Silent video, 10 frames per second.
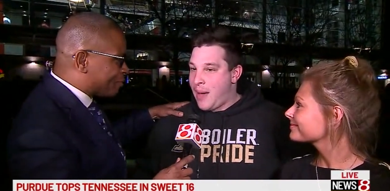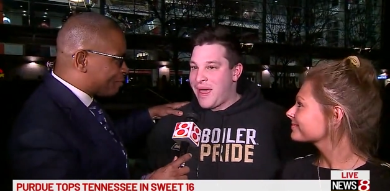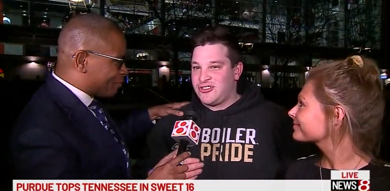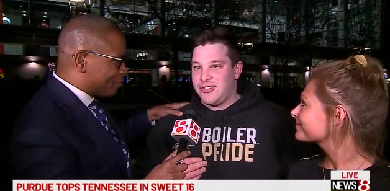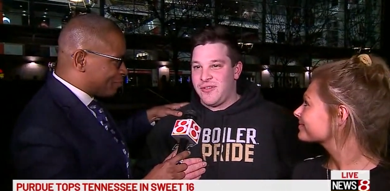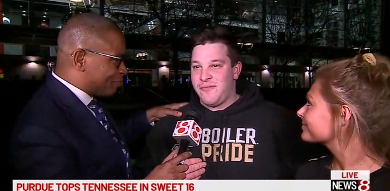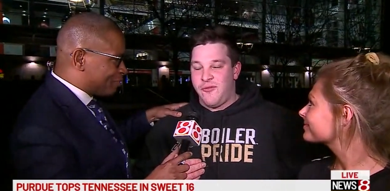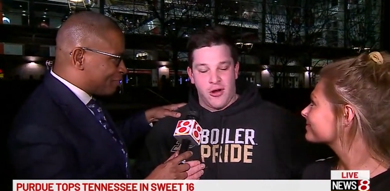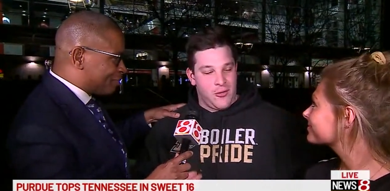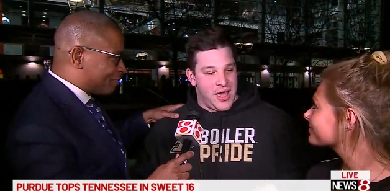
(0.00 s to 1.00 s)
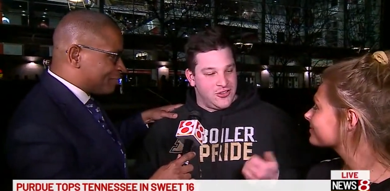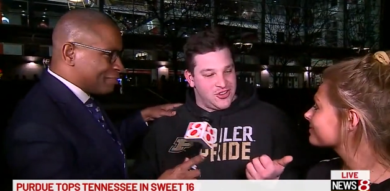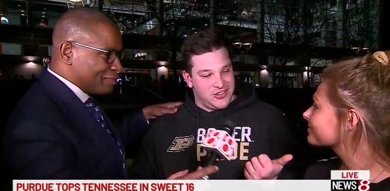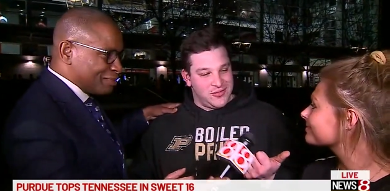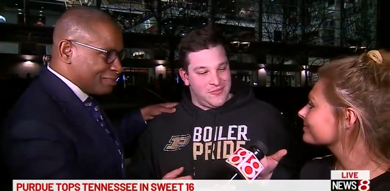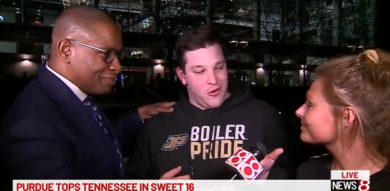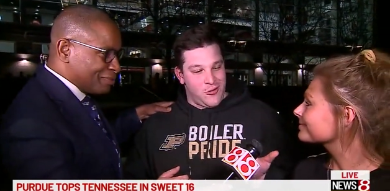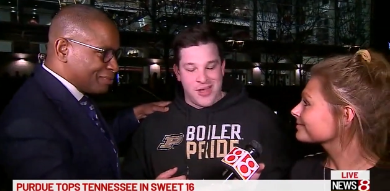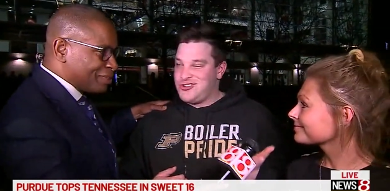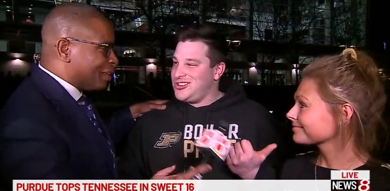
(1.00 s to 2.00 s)
Speaker 1: I'm actually from Fort Wayne. She's from
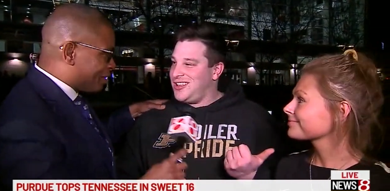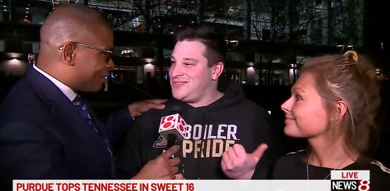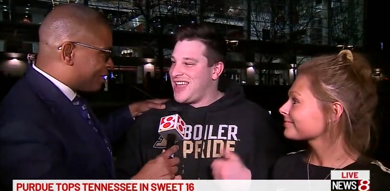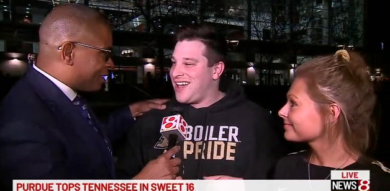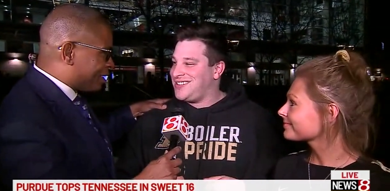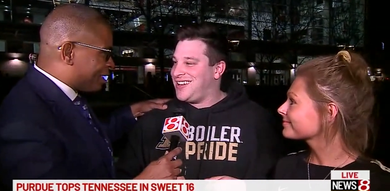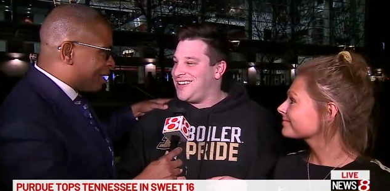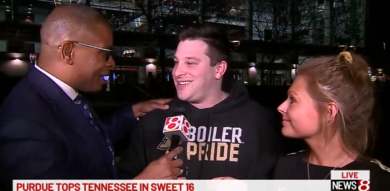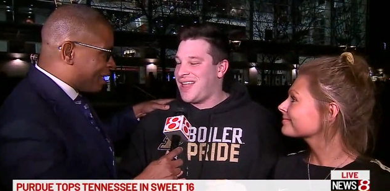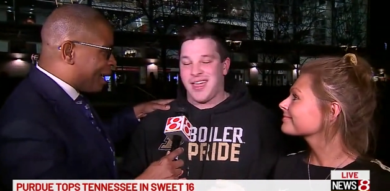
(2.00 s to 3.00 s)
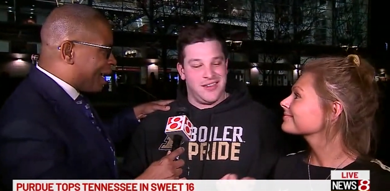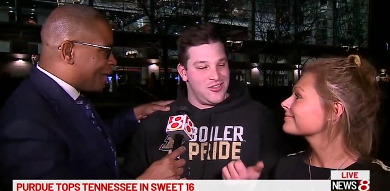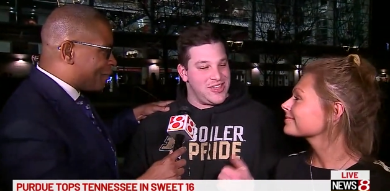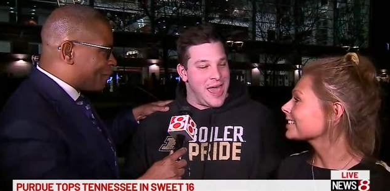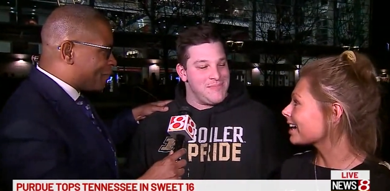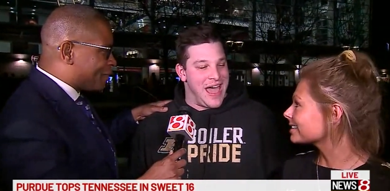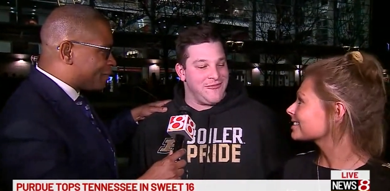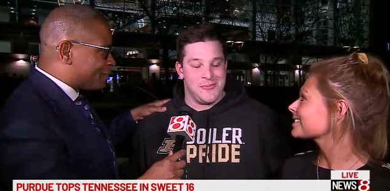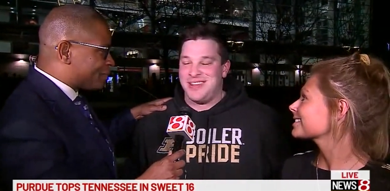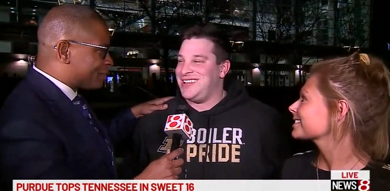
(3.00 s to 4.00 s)
Fort Wayne. She lives down here, and yeah. I came
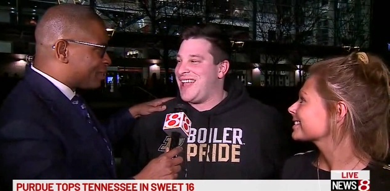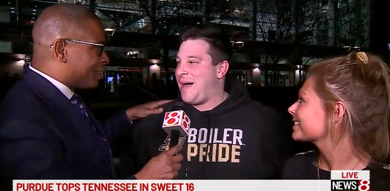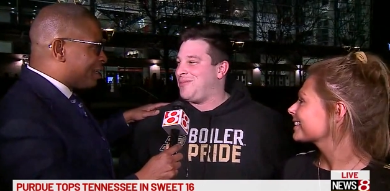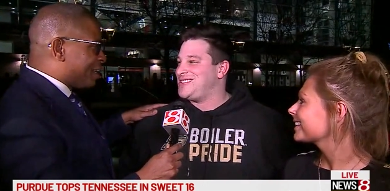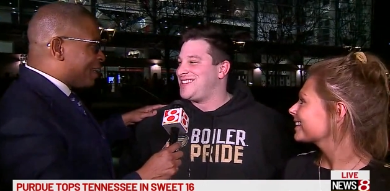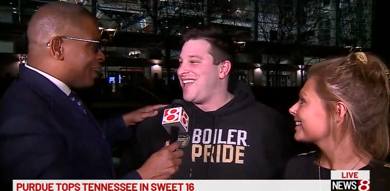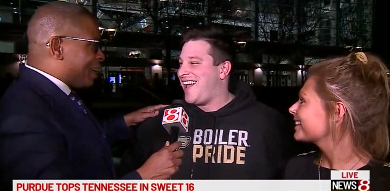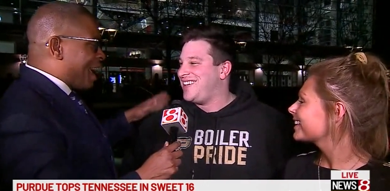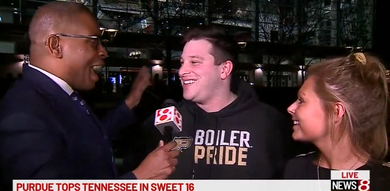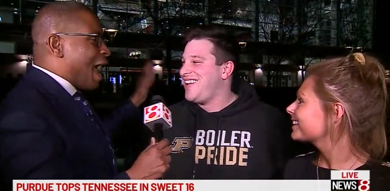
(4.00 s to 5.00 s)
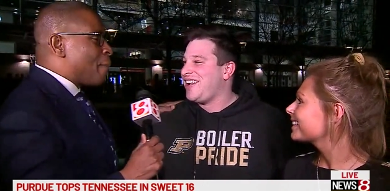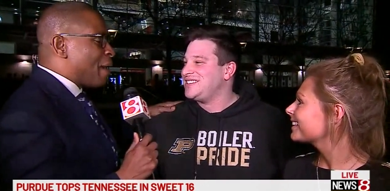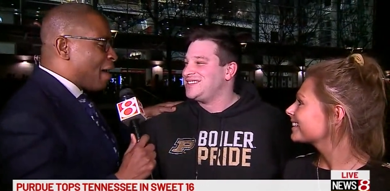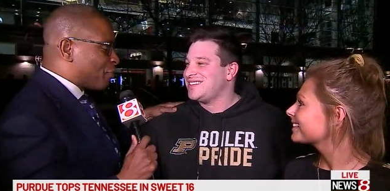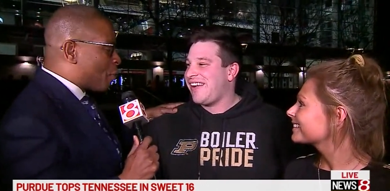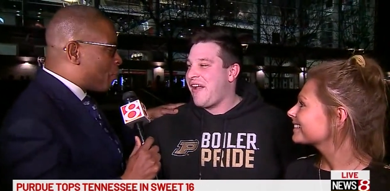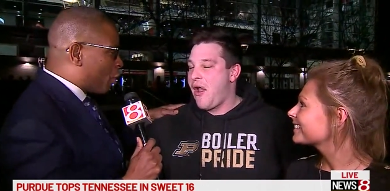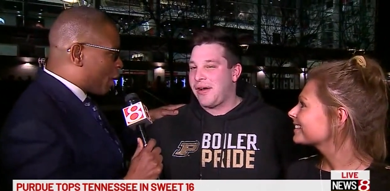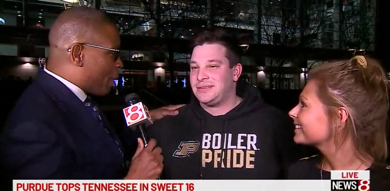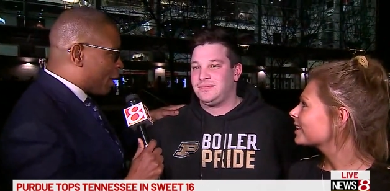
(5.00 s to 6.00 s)
down from Indianapolis today. How about the
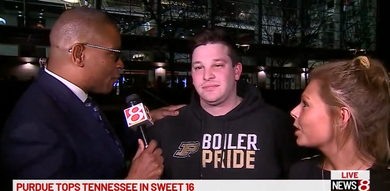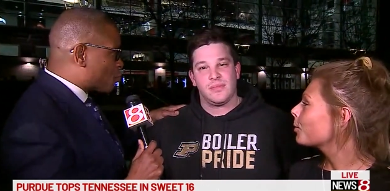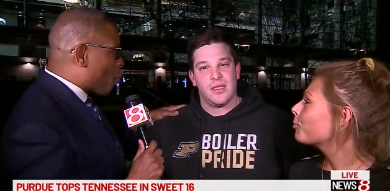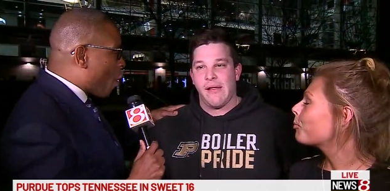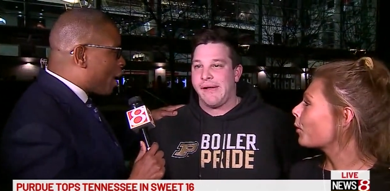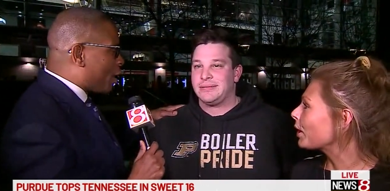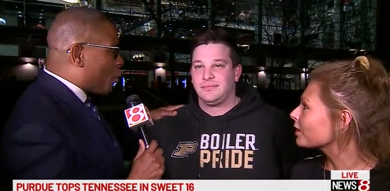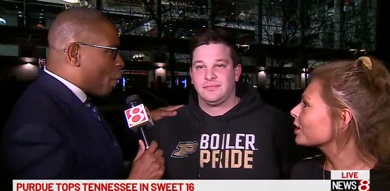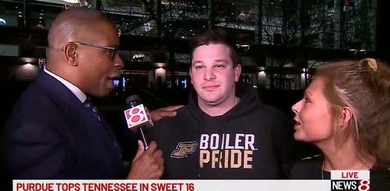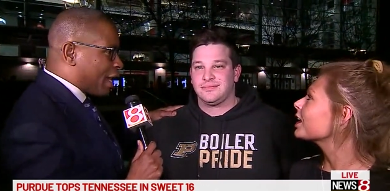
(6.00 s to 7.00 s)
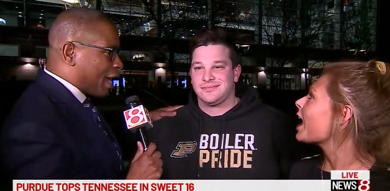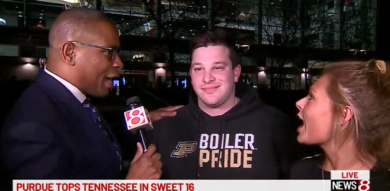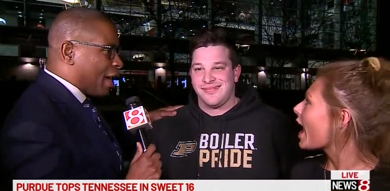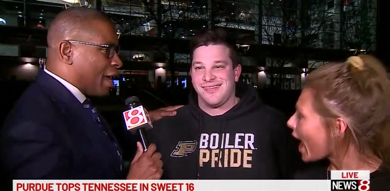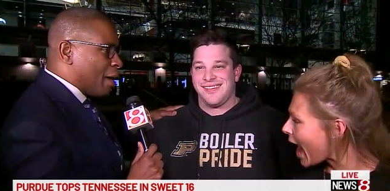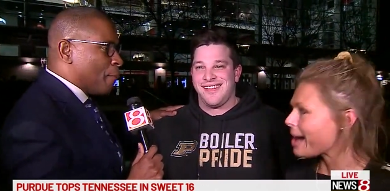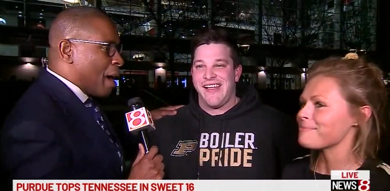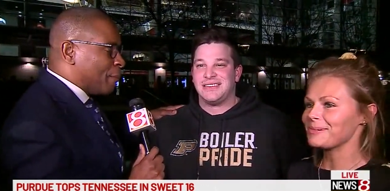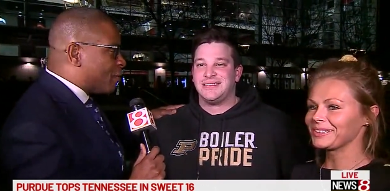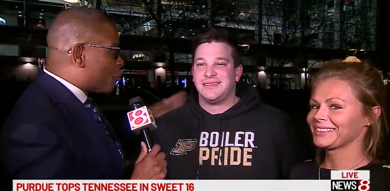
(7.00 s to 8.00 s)
Speaker 2: Boilermakers? What a win here!
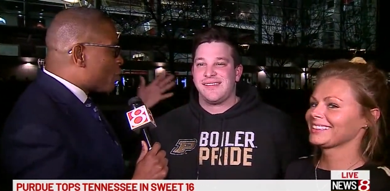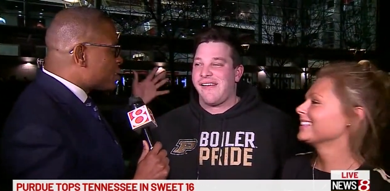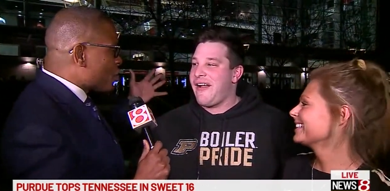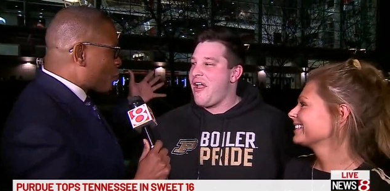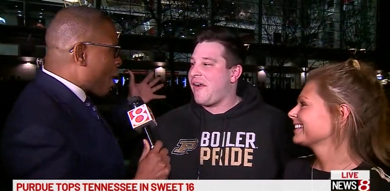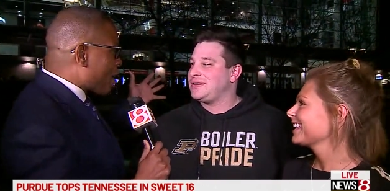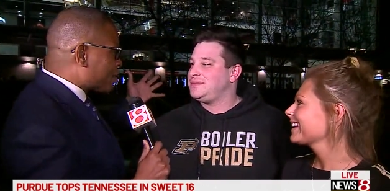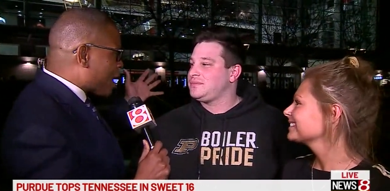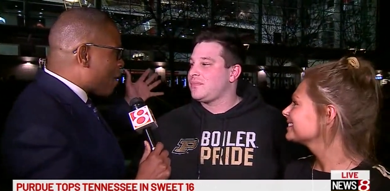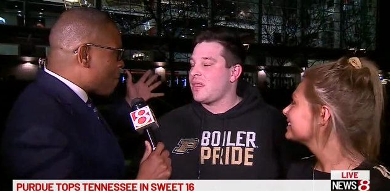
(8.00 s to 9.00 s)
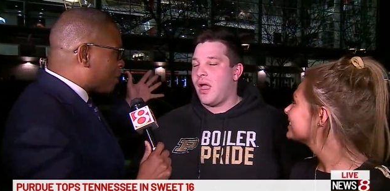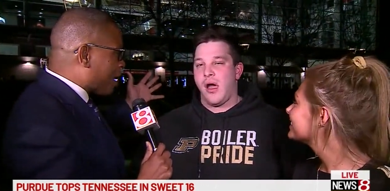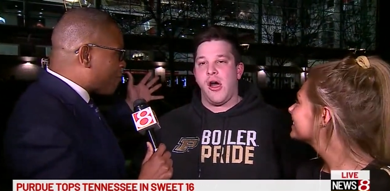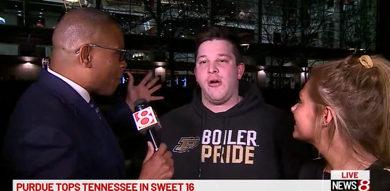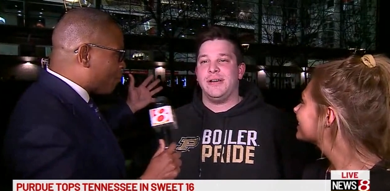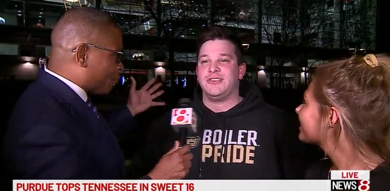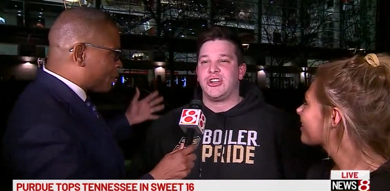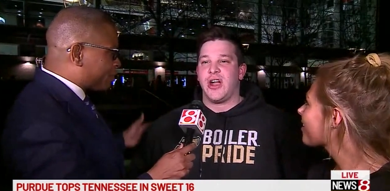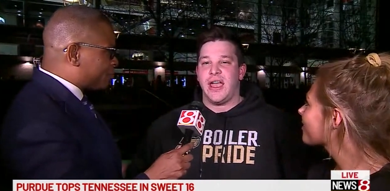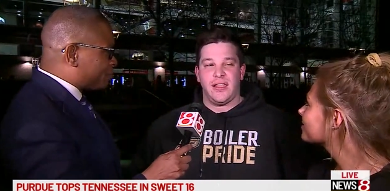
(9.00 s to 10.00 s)
I mean, wasn't the crowd just unbelievable? Oh, it
Speaker 1: was
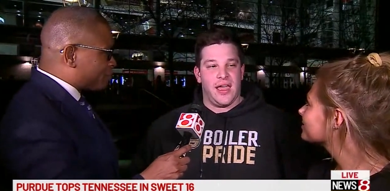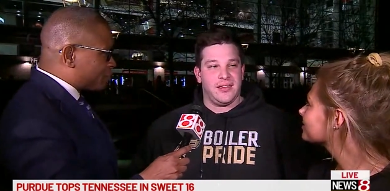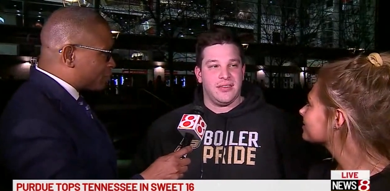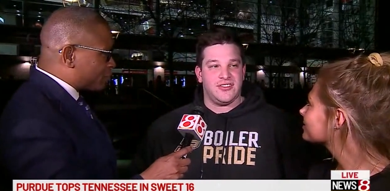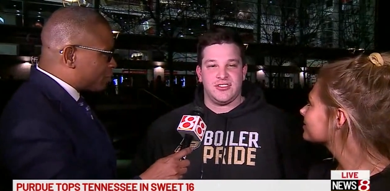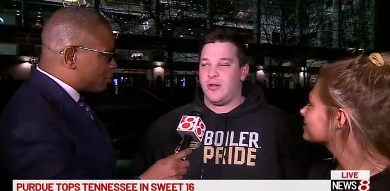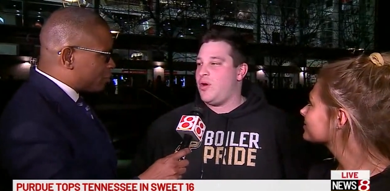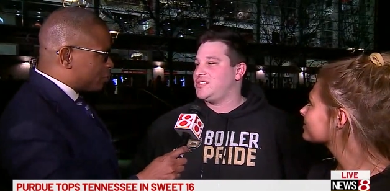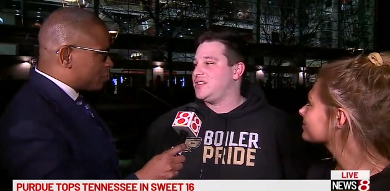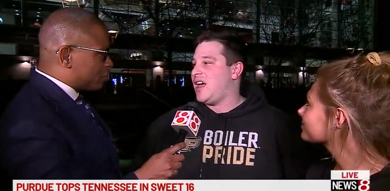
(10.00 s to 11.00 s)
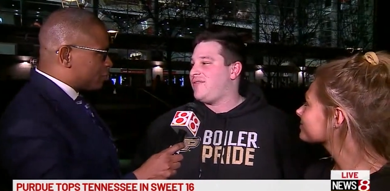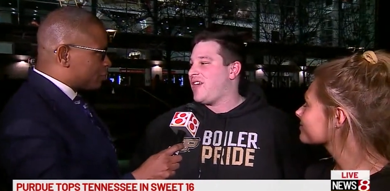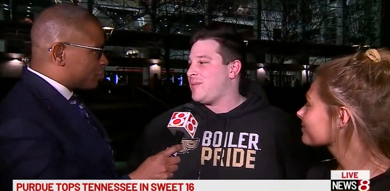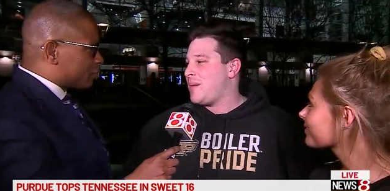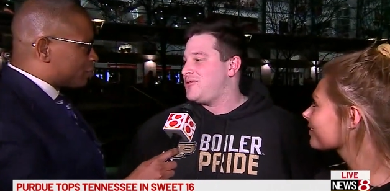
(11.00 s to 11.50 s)
great. Like this is a once in a lifetime